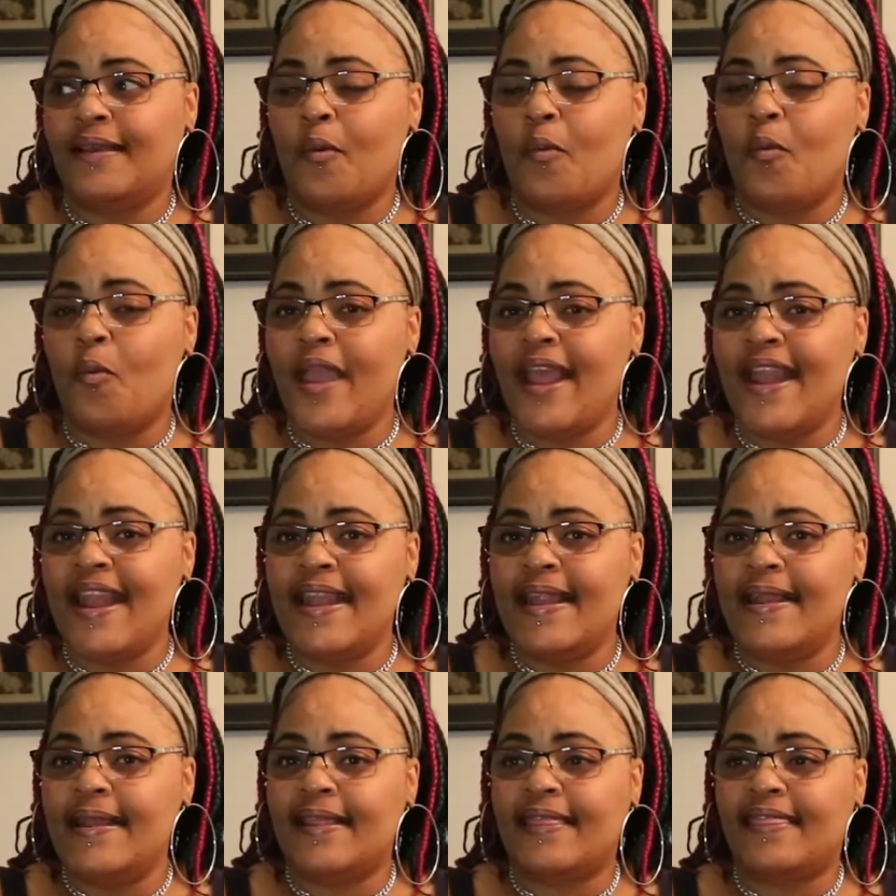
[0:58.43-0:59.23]

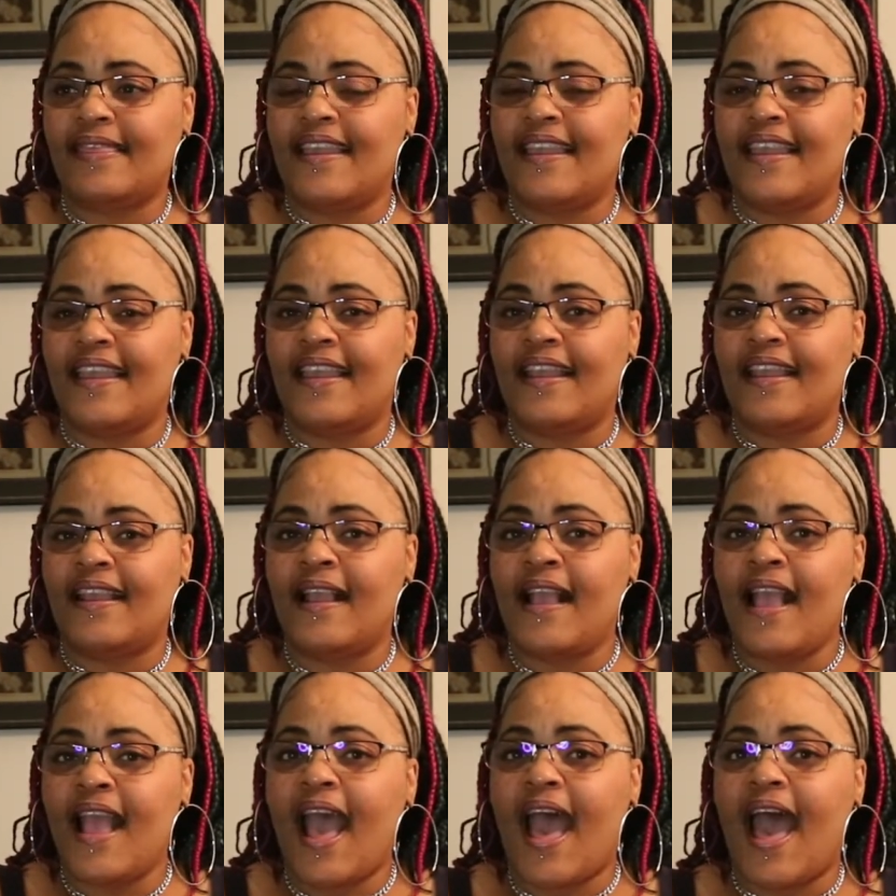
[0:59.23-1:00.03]
winning
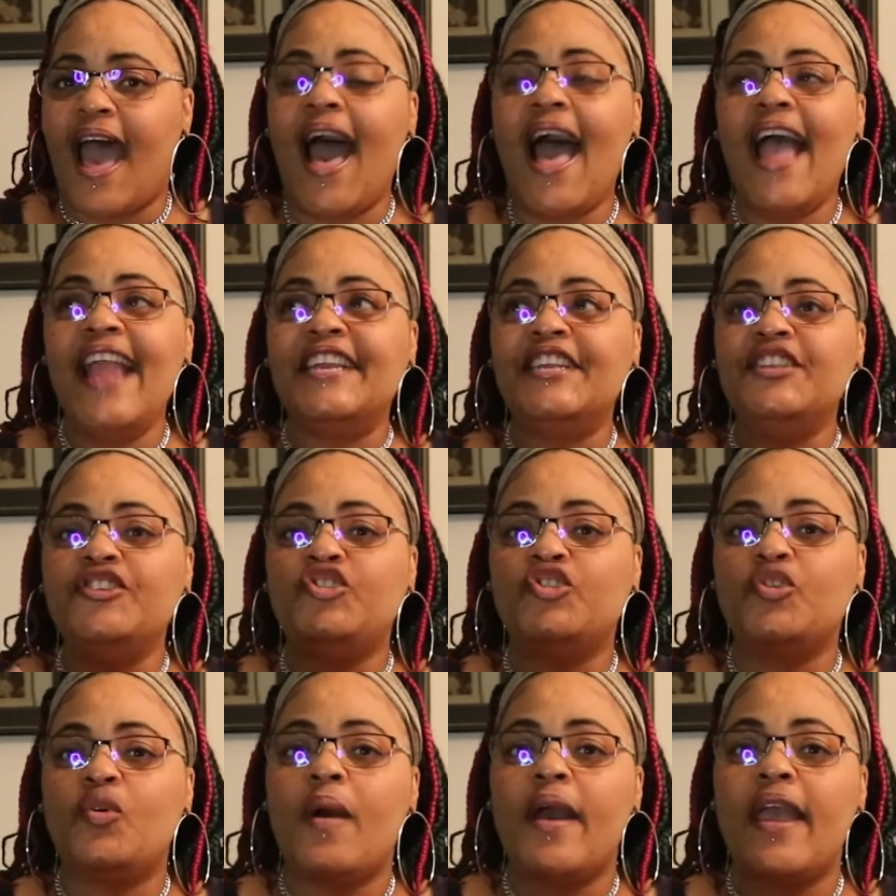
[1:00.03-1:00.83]
anything. I
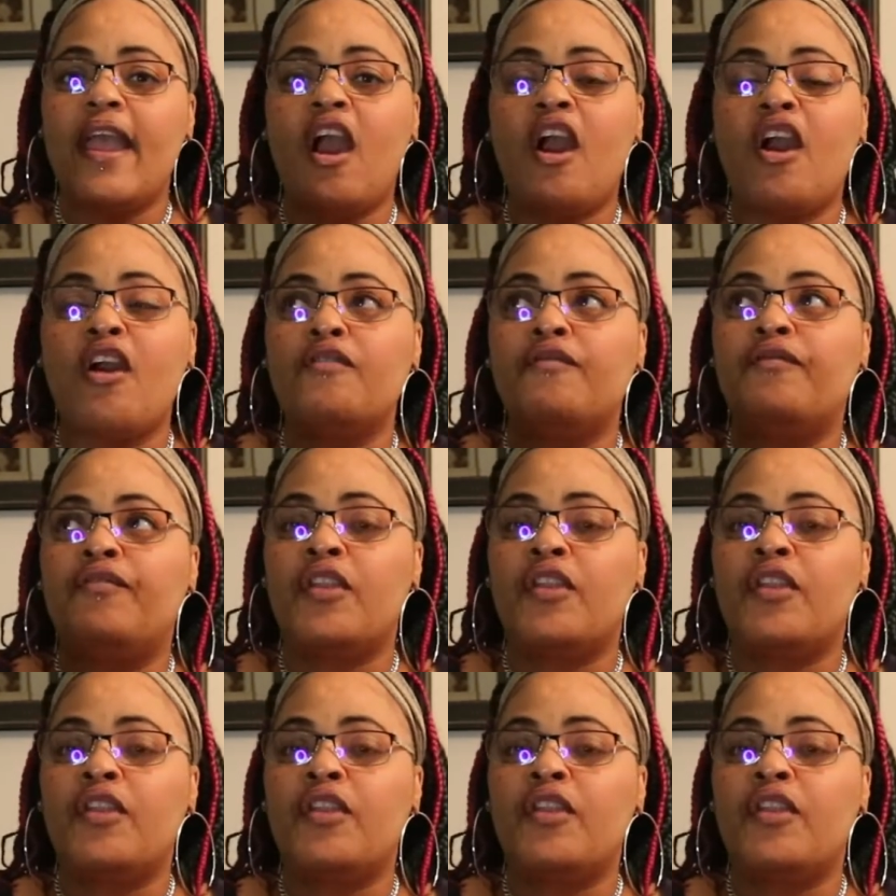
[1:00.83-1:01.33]
enjoy her